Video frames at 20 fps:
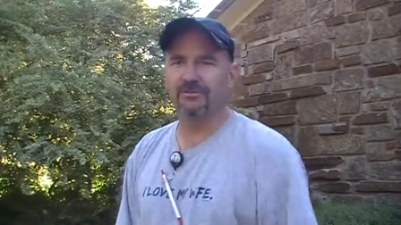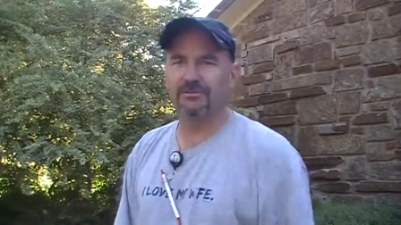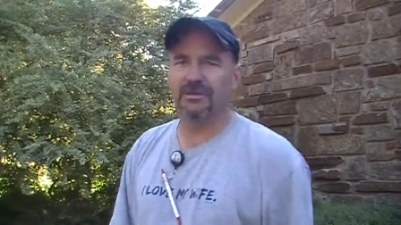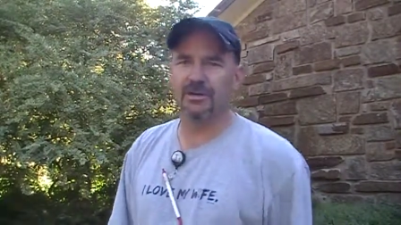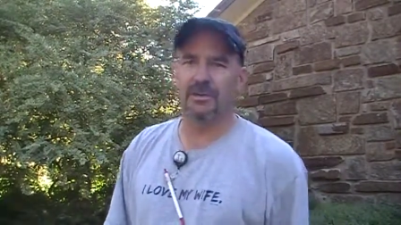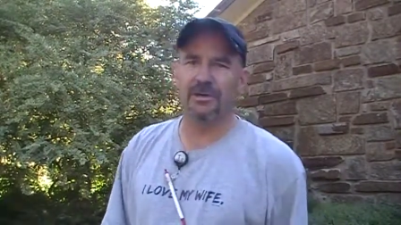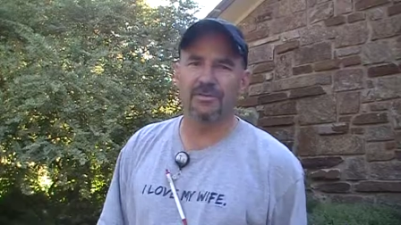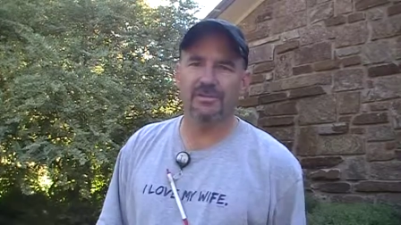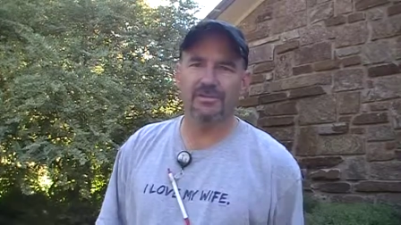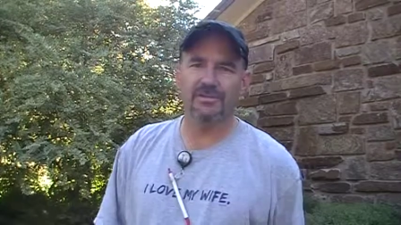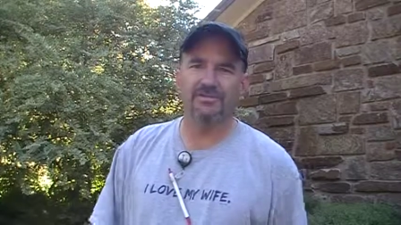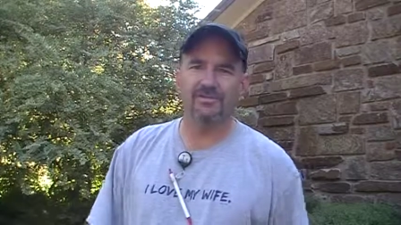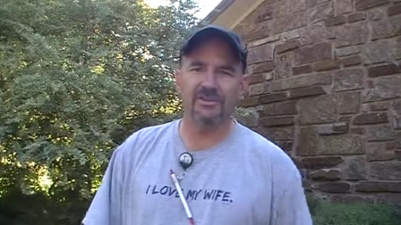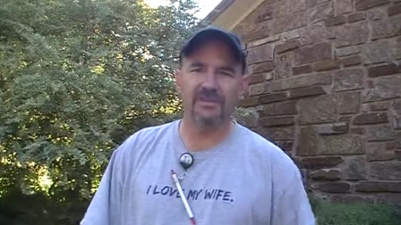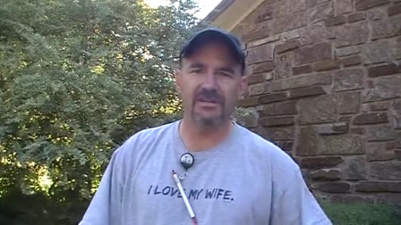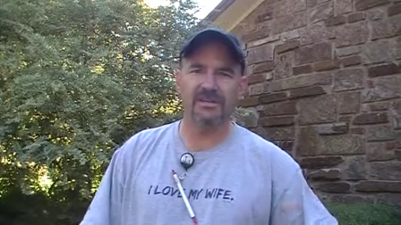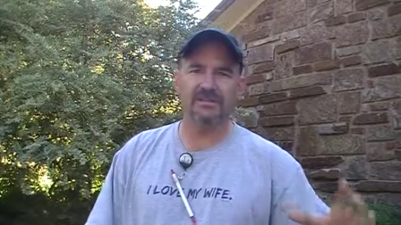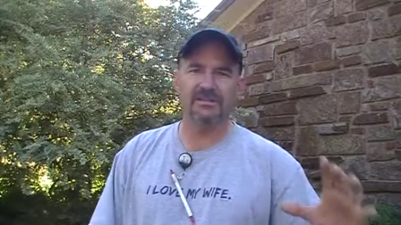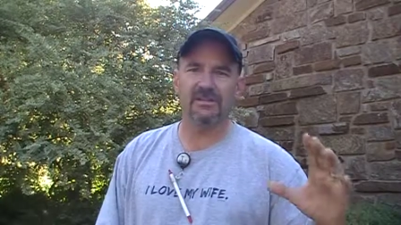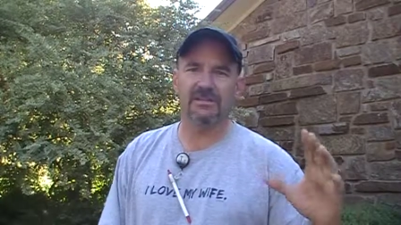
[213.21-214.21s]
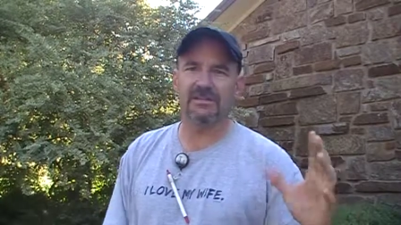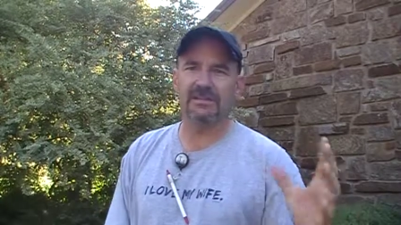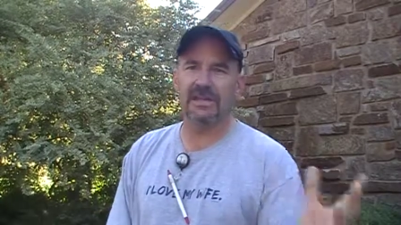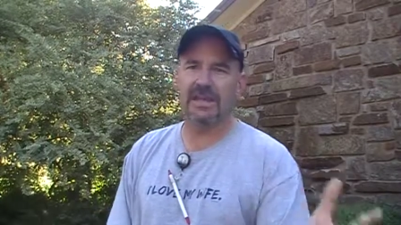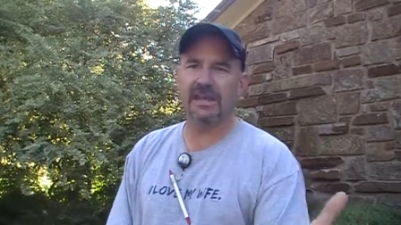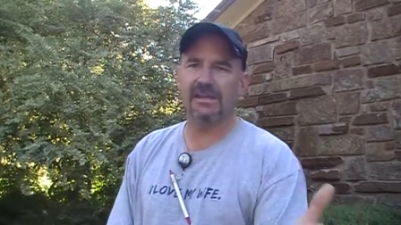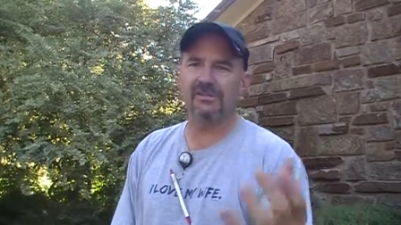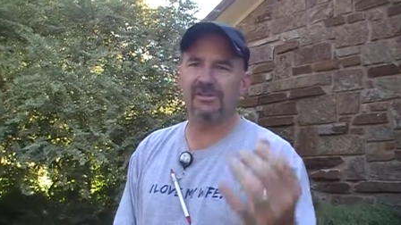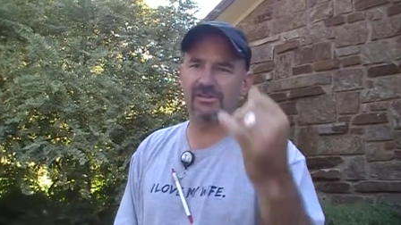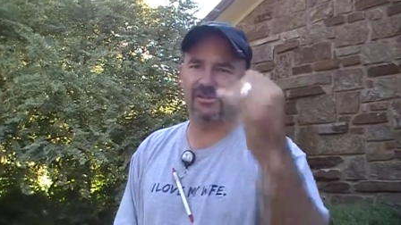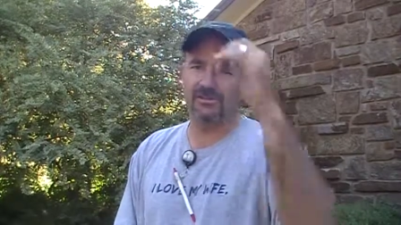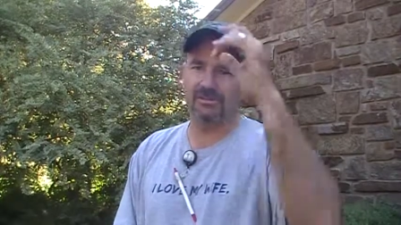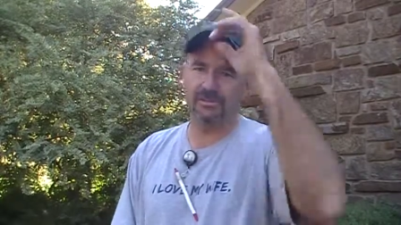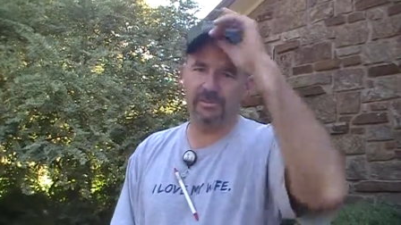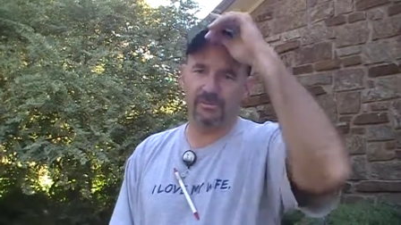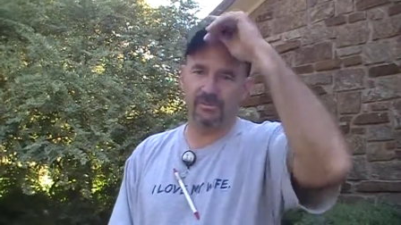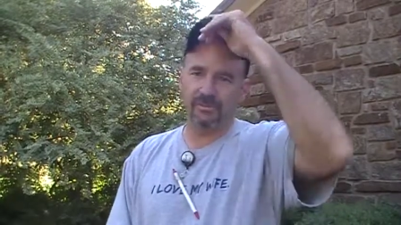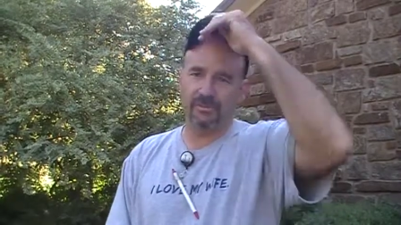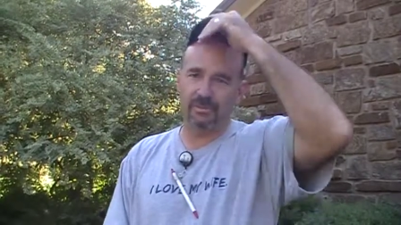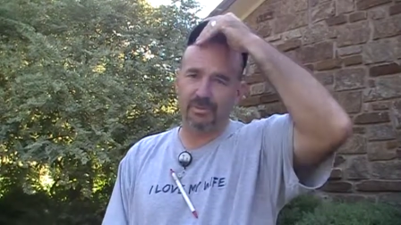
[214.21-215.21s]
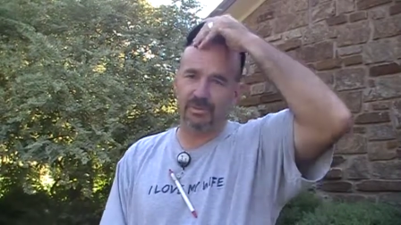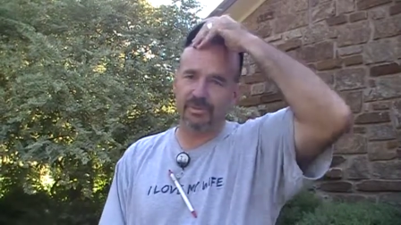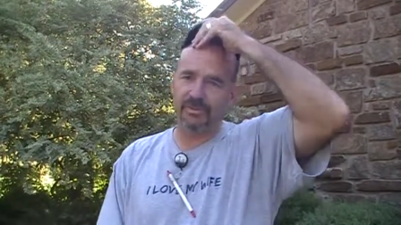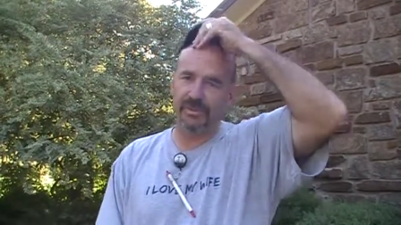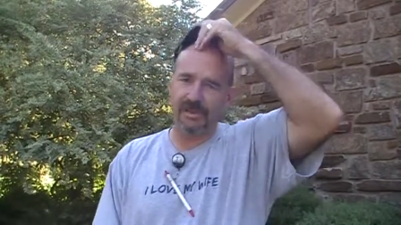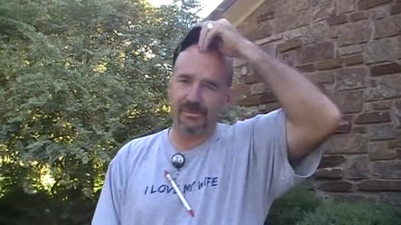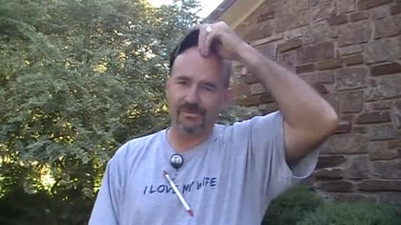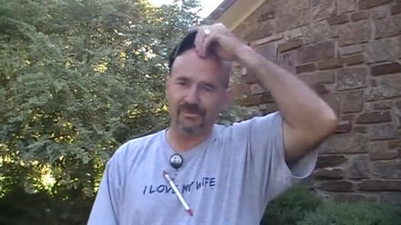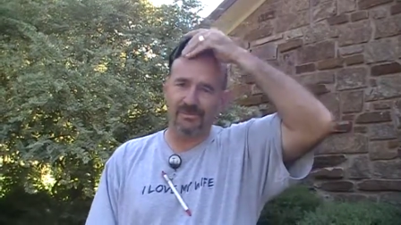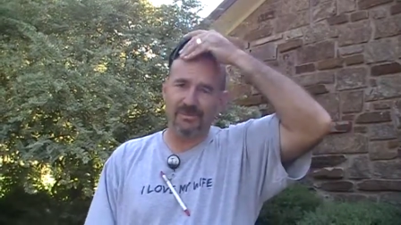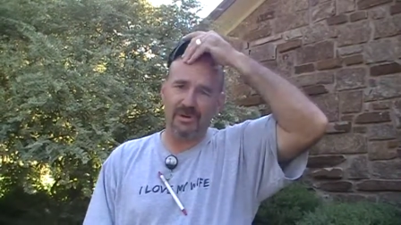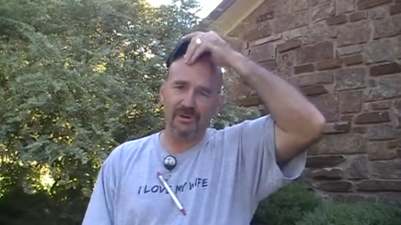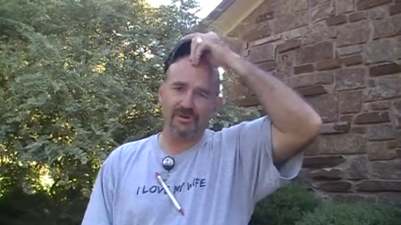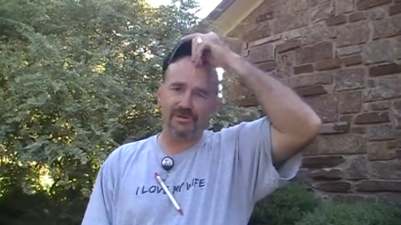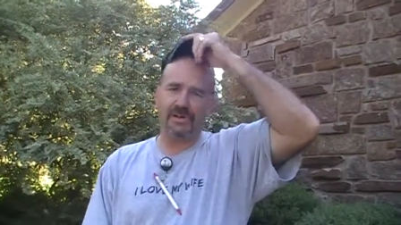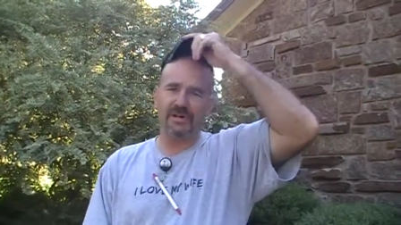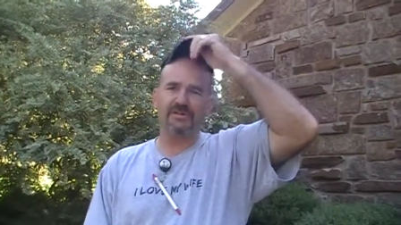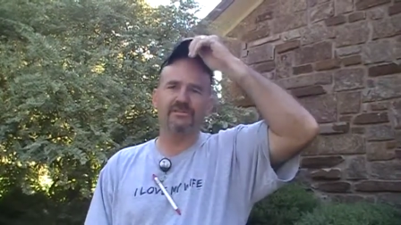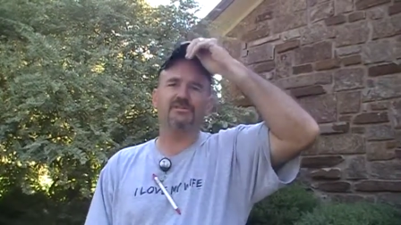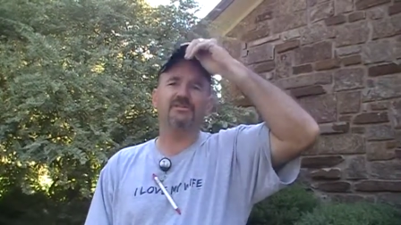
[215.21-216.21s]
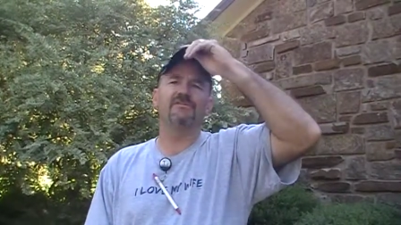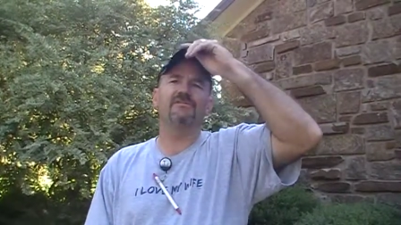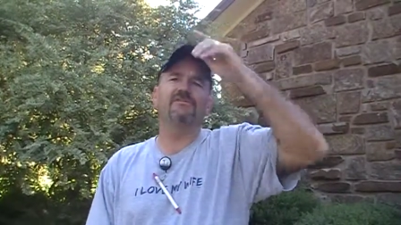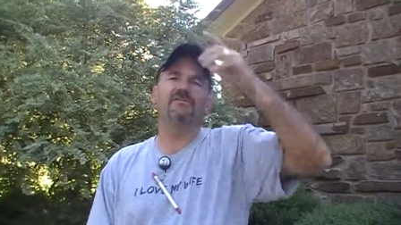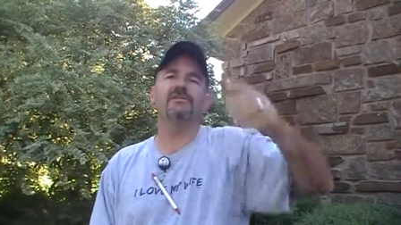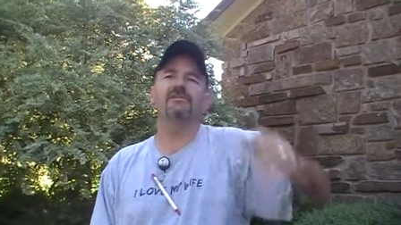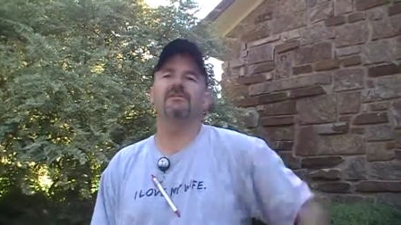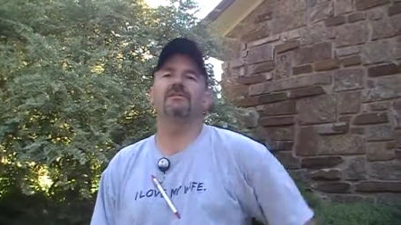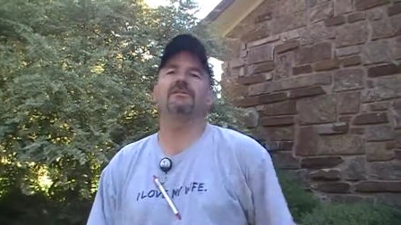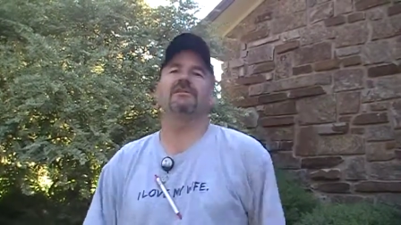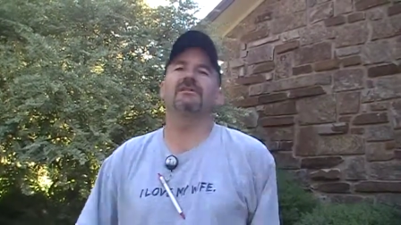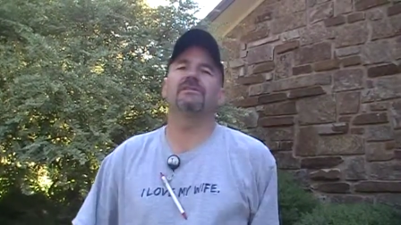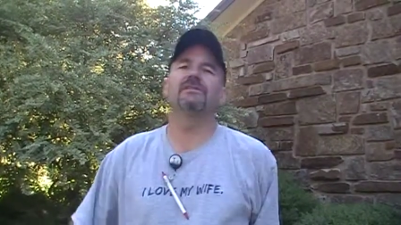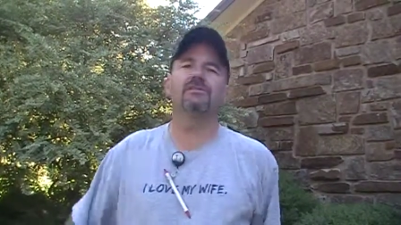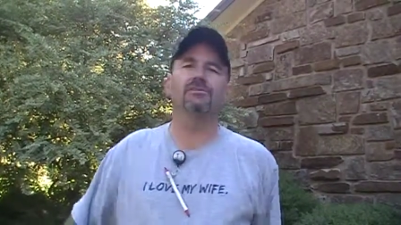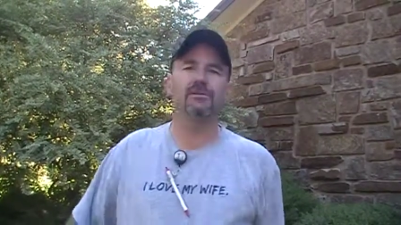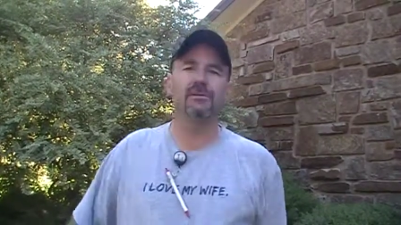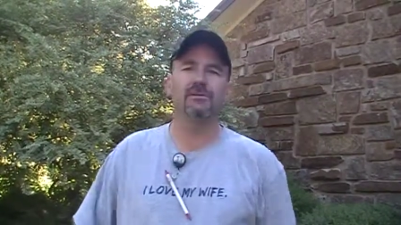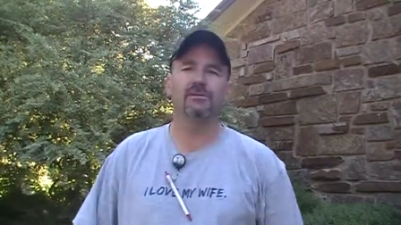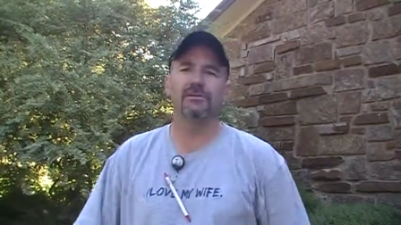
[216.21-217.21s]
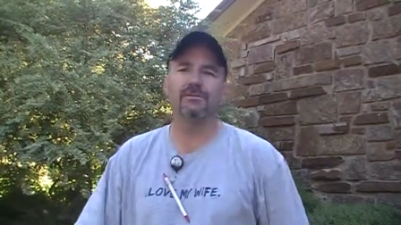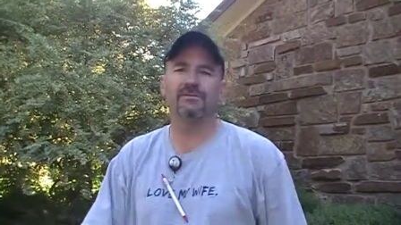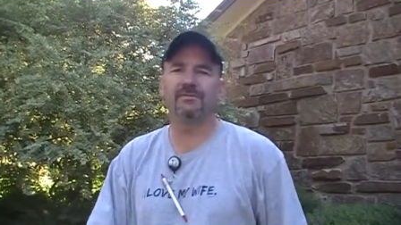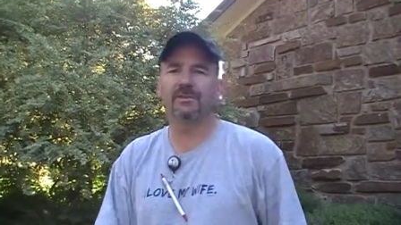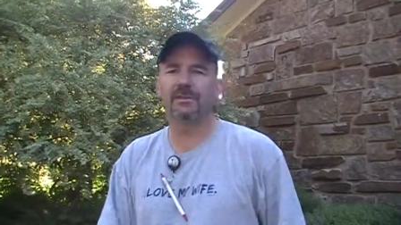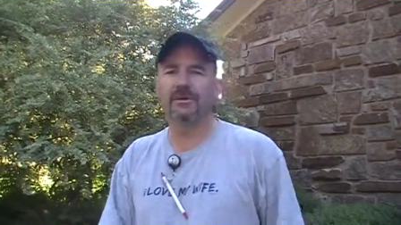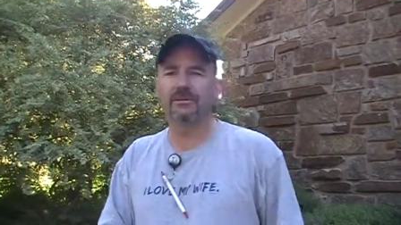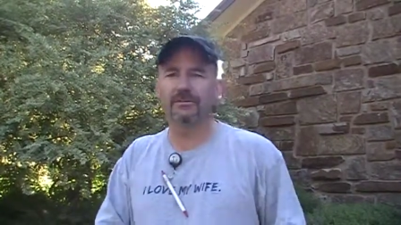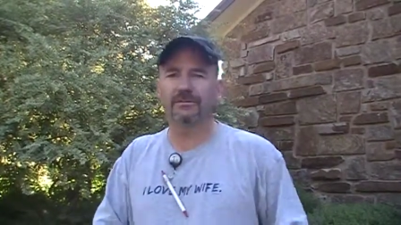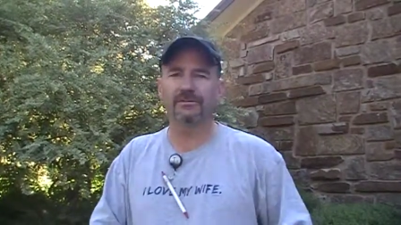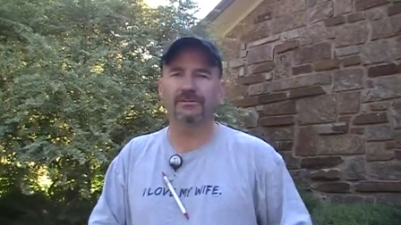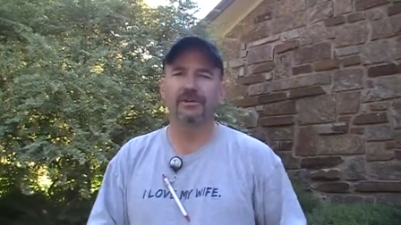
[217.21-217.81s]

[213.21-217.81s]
All those things that attached to it would pull that boat down so far that it could no longer float.